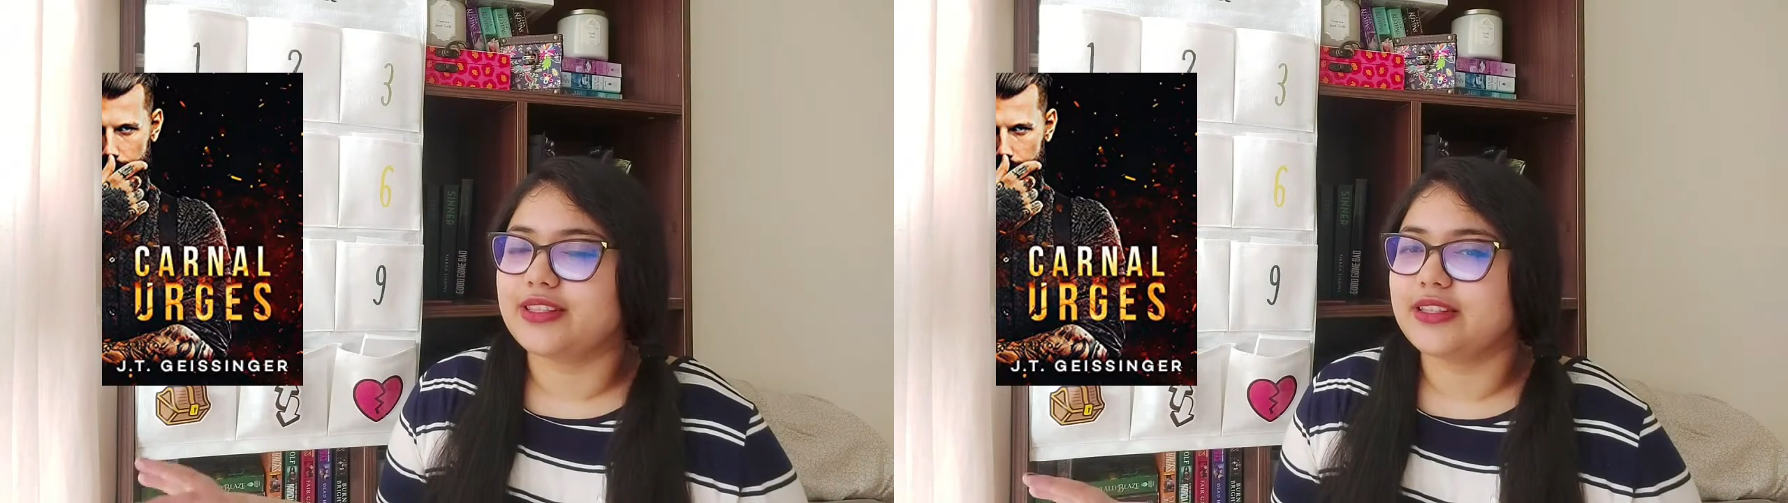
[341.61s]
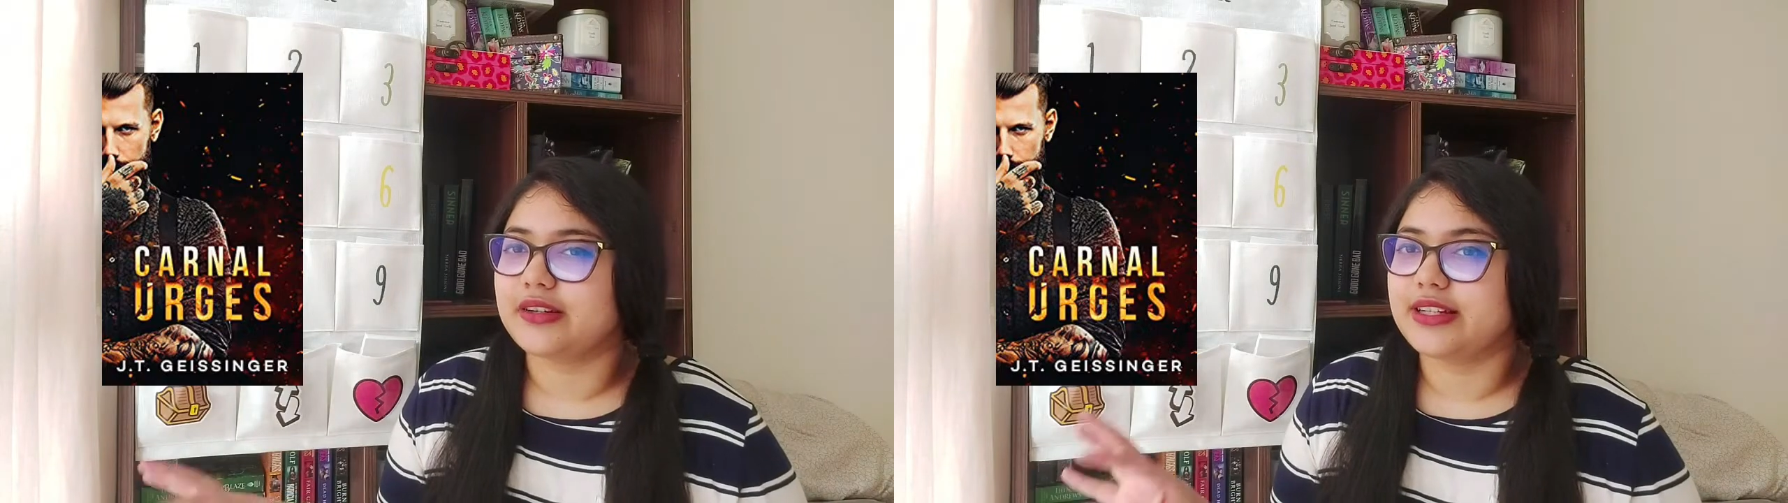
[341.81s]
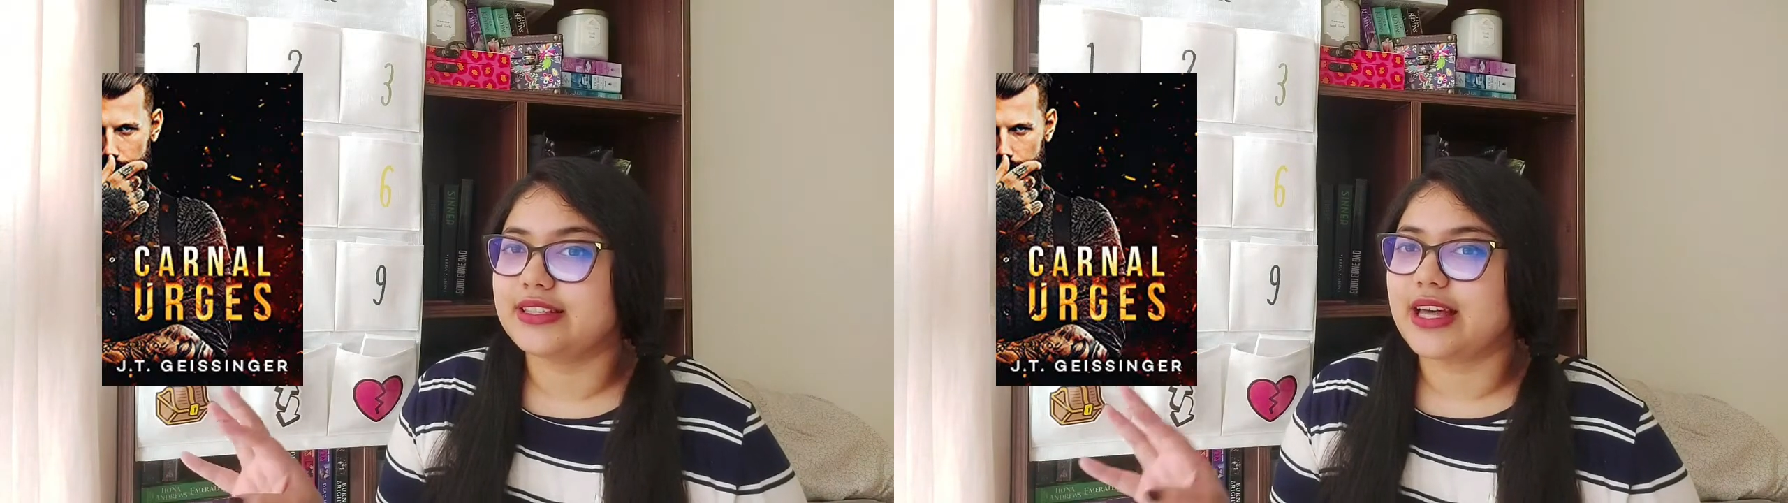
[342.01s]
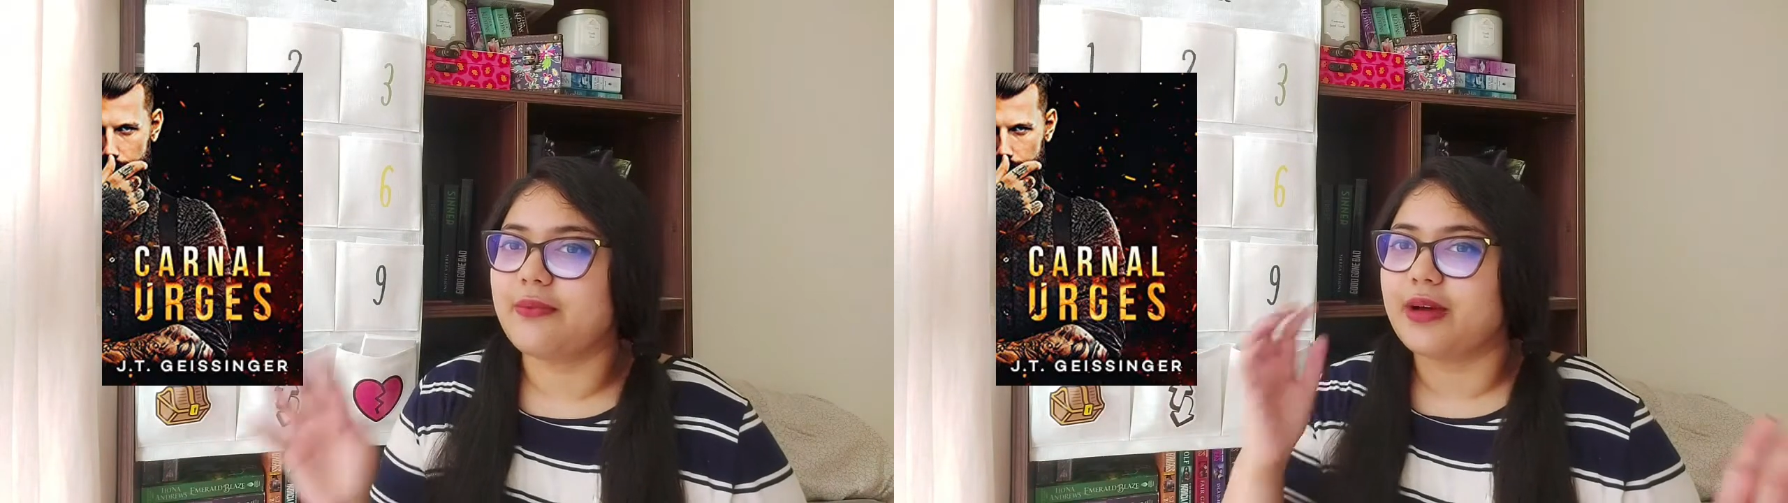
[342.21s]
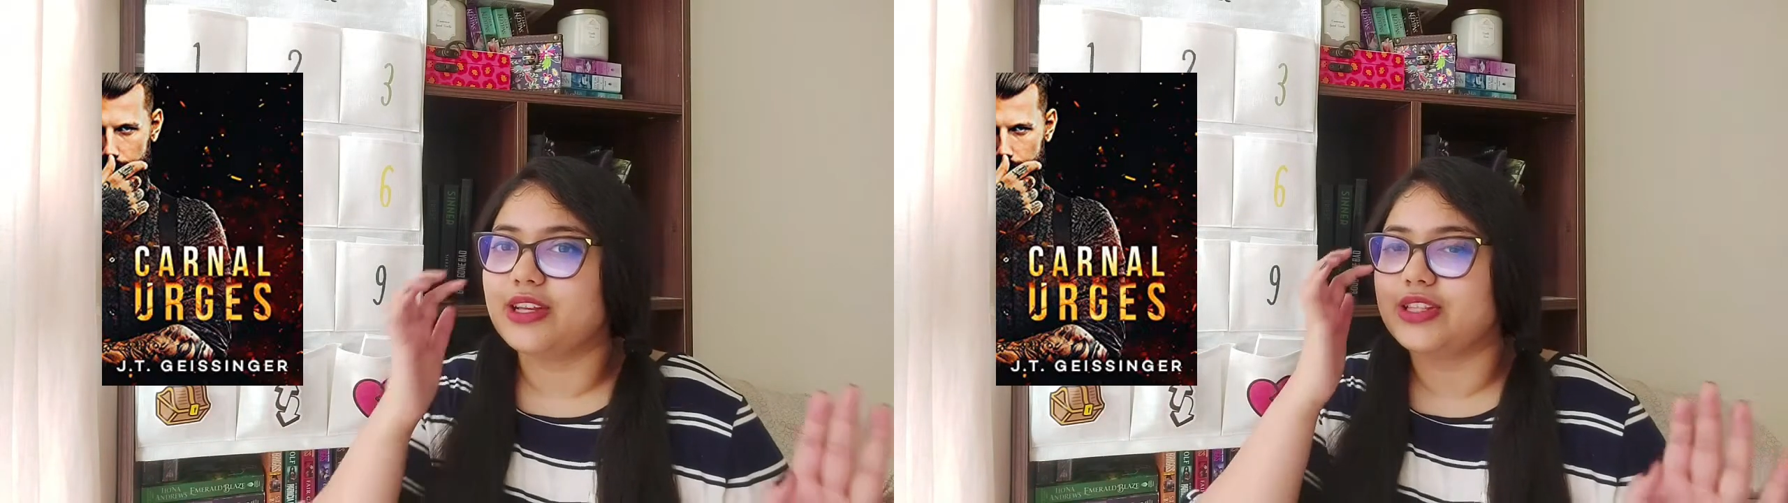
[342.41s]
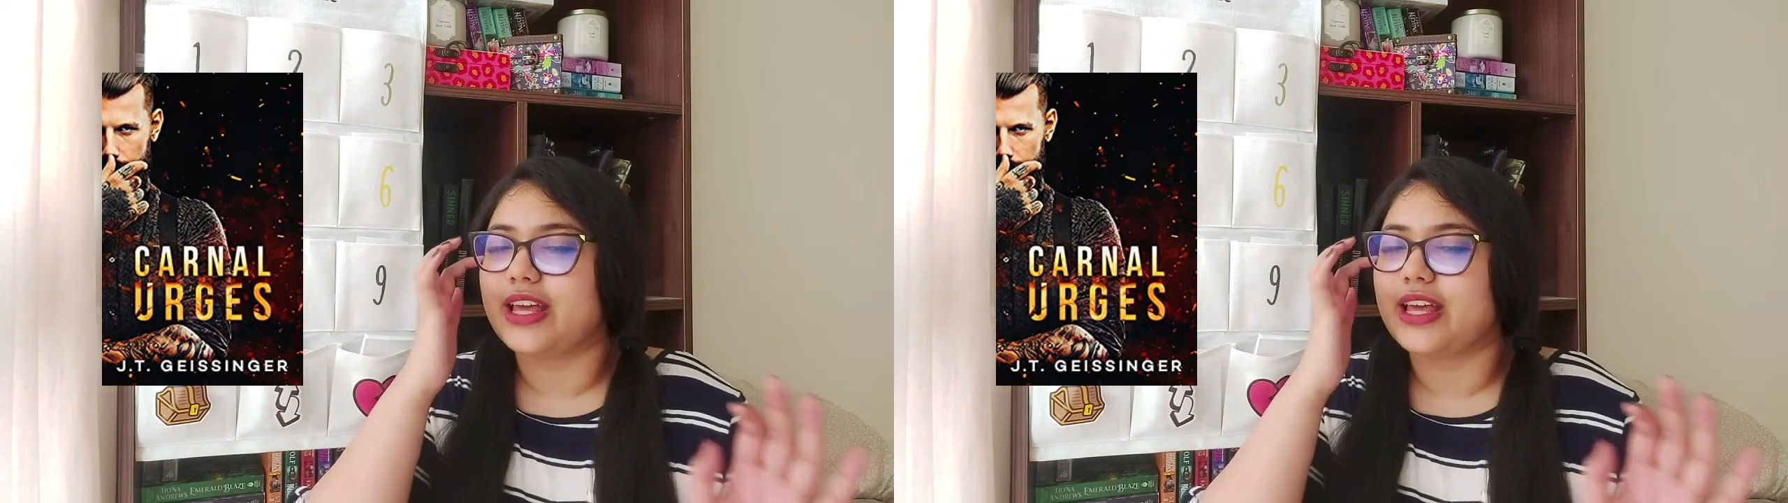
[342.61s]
the series that much.